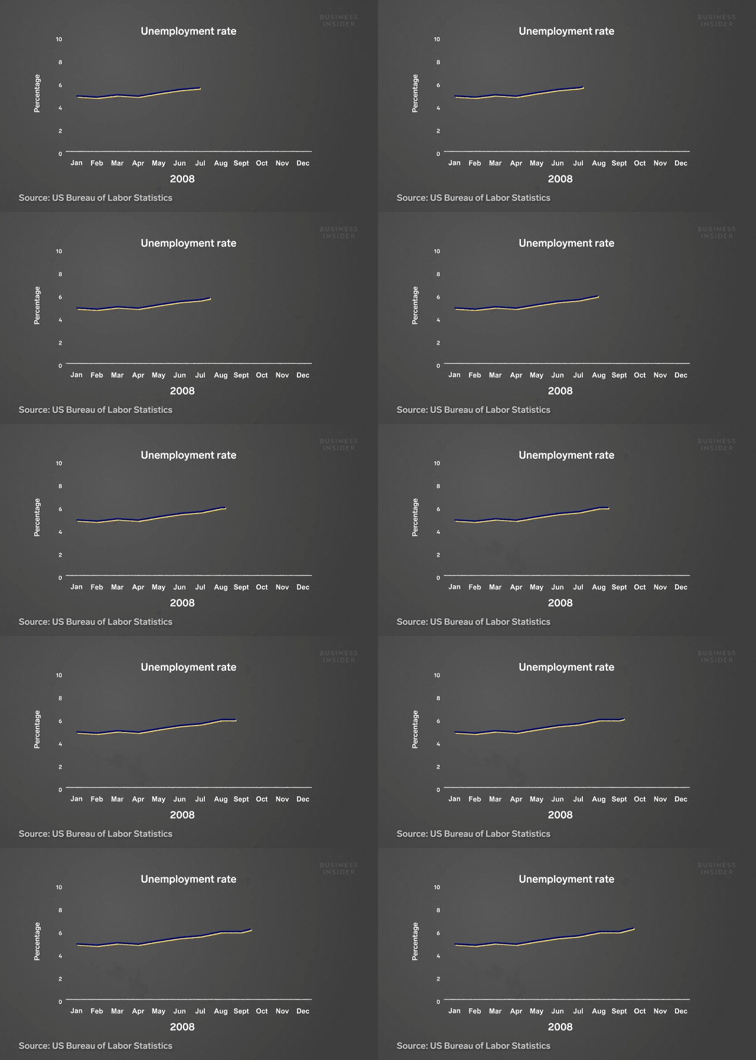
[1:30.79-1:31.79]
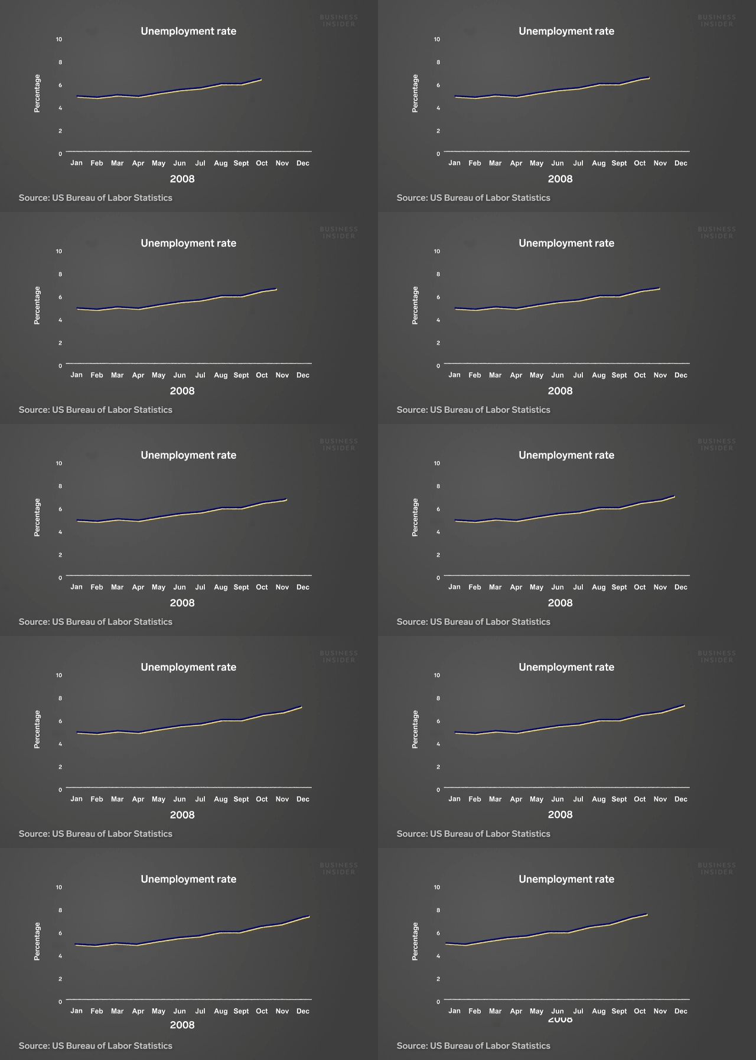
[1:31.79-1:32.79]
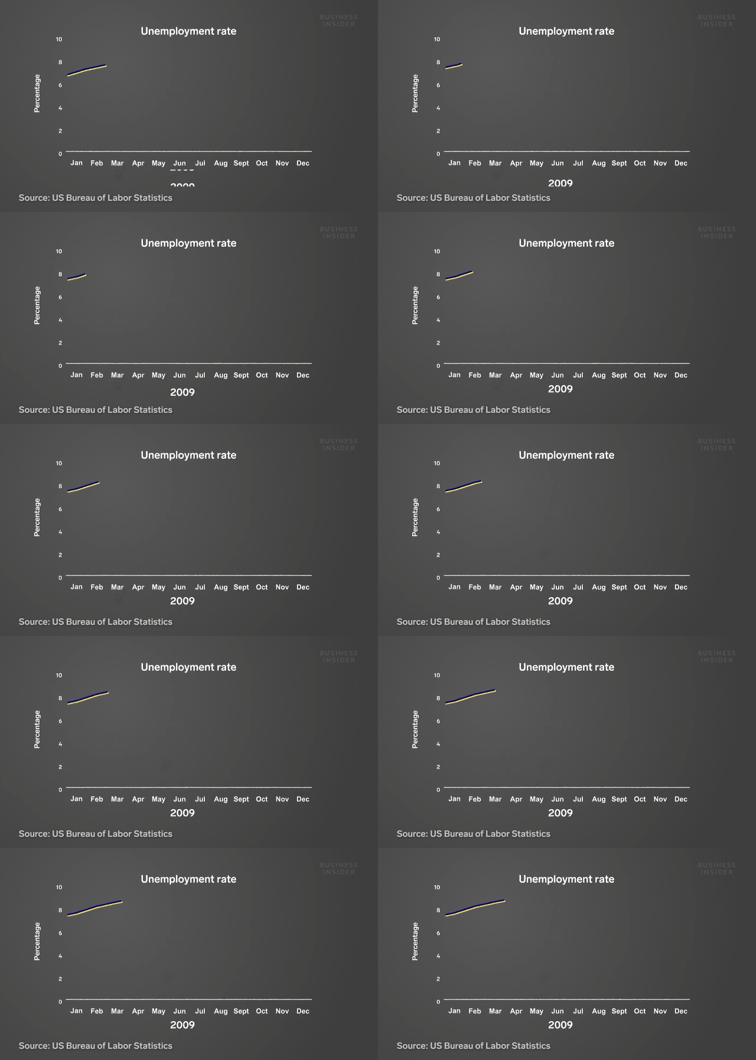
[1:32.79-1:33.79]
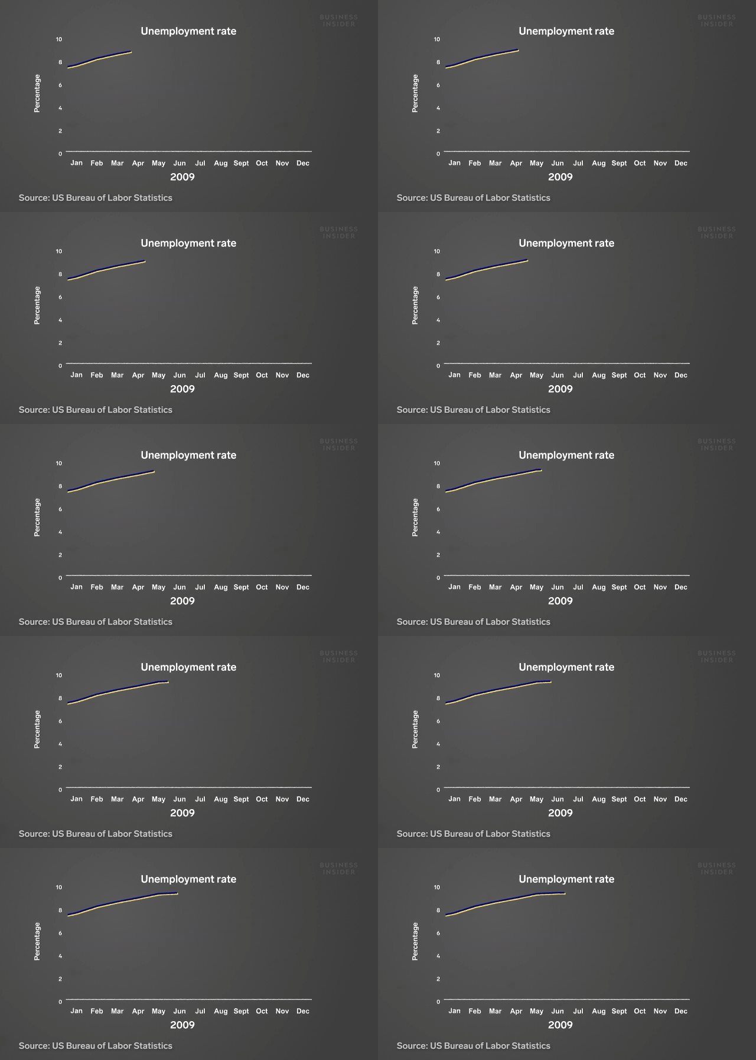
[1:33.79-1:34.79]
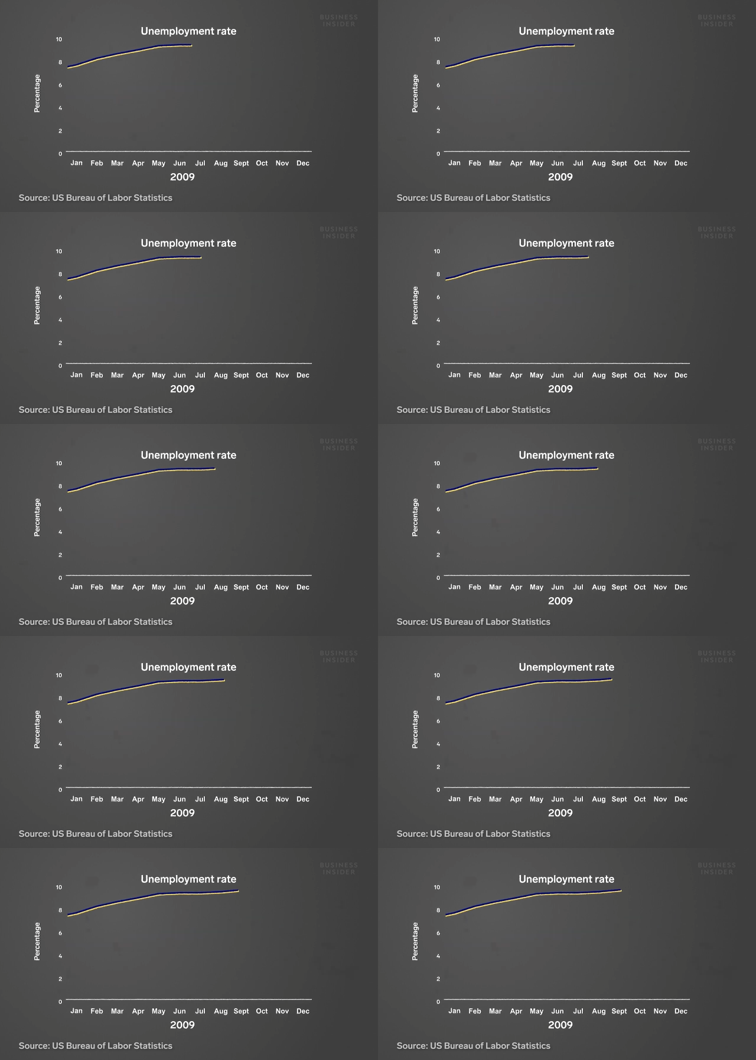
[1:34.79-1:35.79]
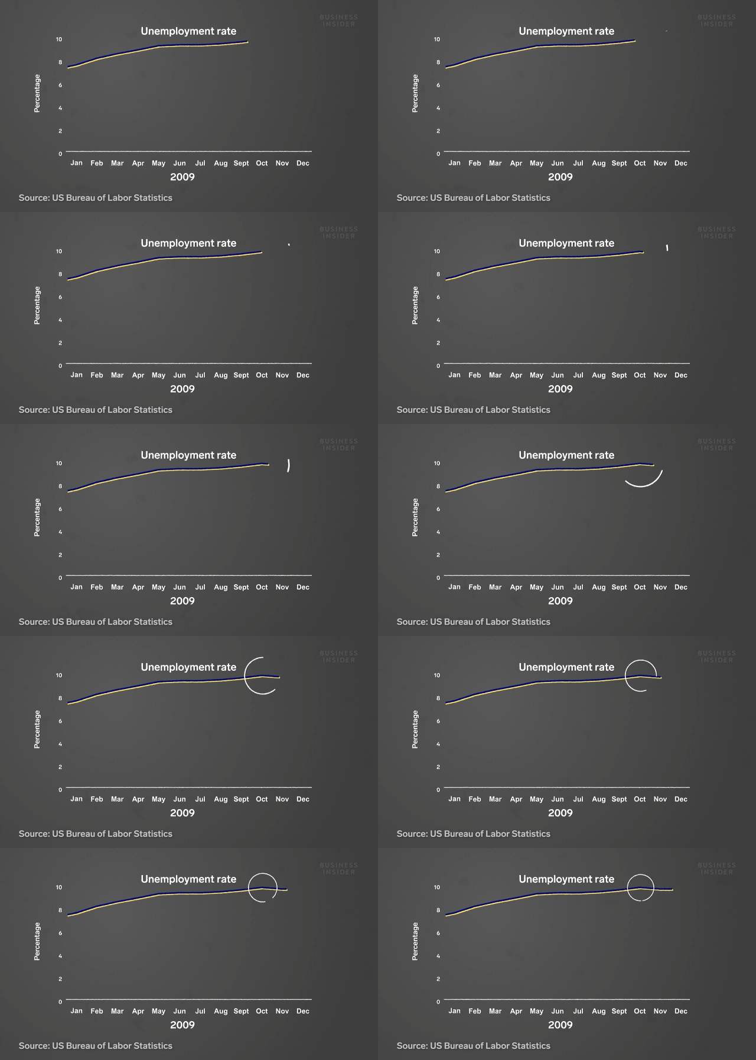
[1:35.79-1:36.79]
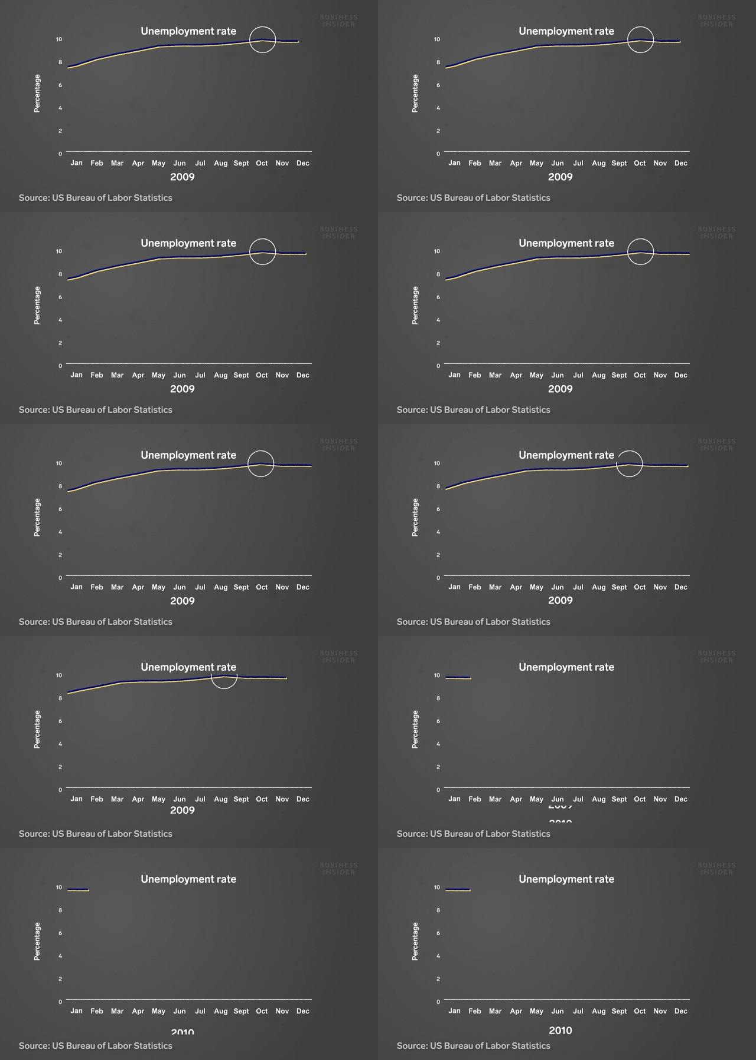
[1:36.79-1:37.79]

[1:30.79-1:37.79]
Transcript: Nobody's mouth can be seen.